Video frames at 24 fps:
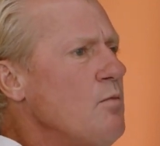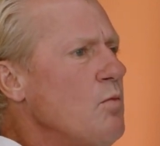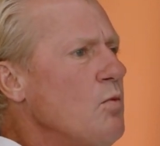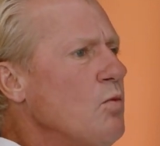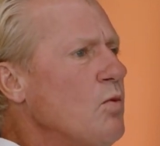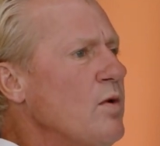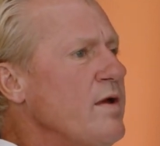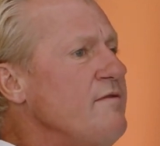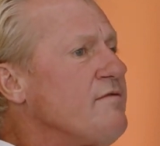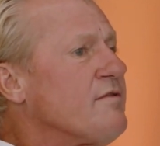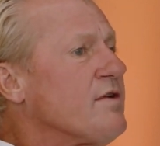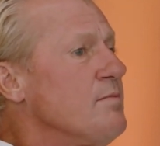
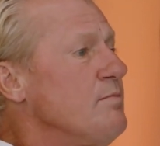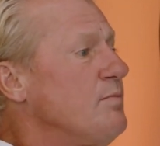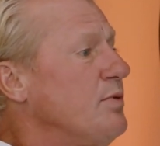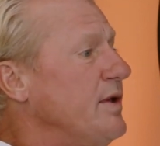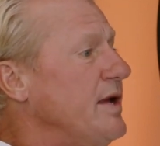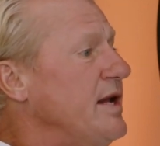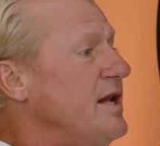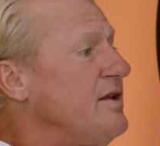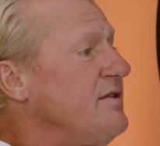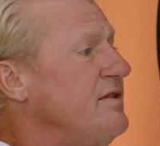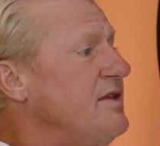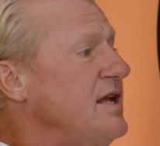we've
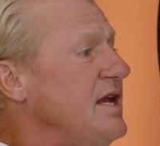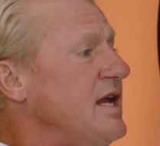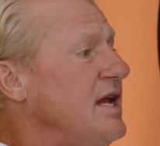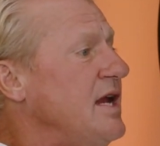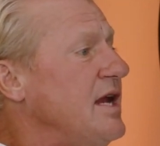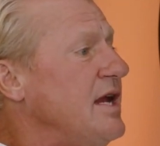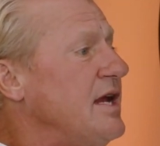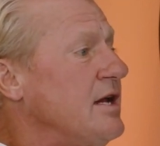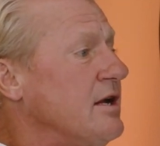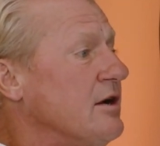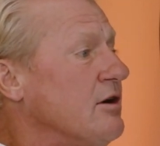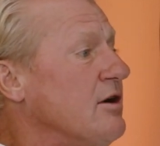completed
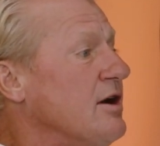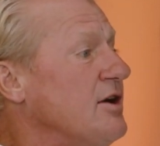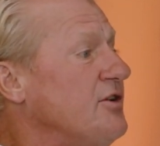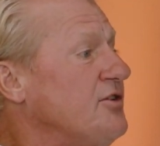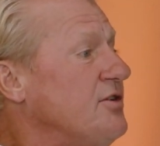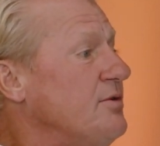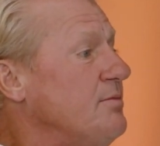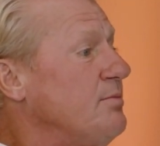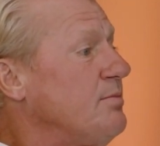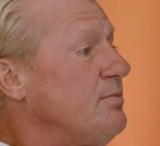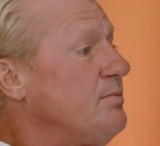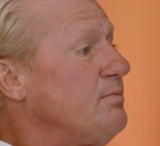the
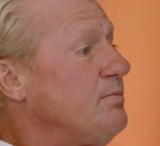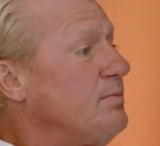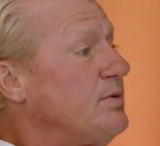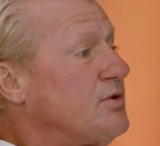integration